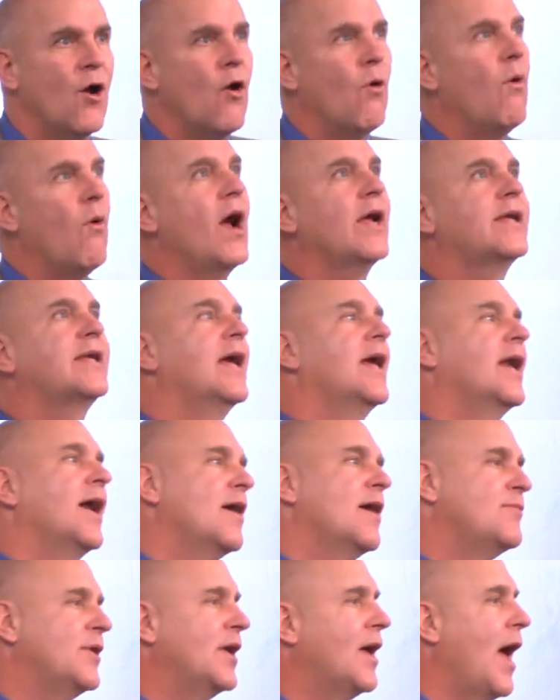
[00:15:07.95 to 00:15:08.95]
Why can't
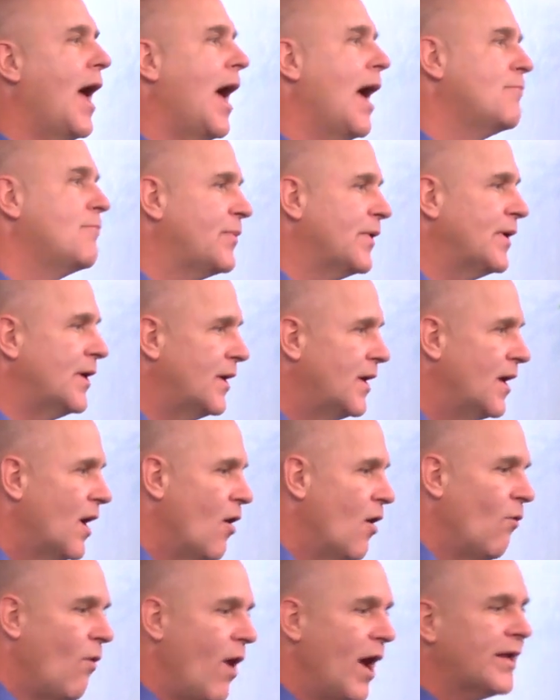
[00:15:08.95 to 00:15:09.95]
I be happy?
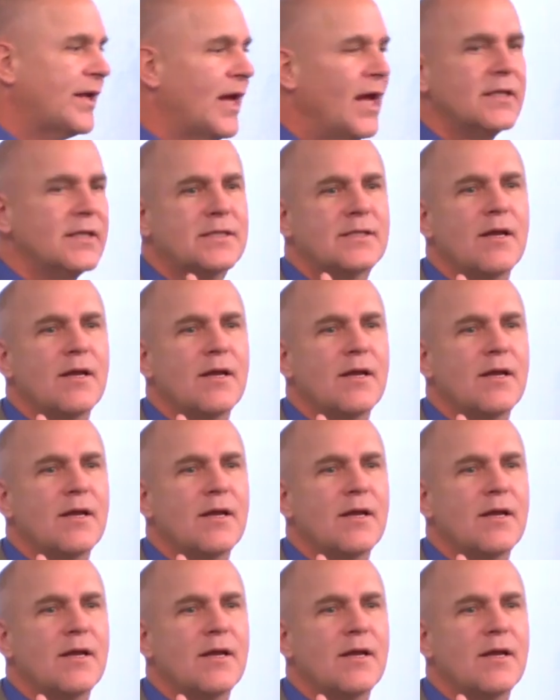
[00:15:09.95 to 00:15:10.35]
Why can't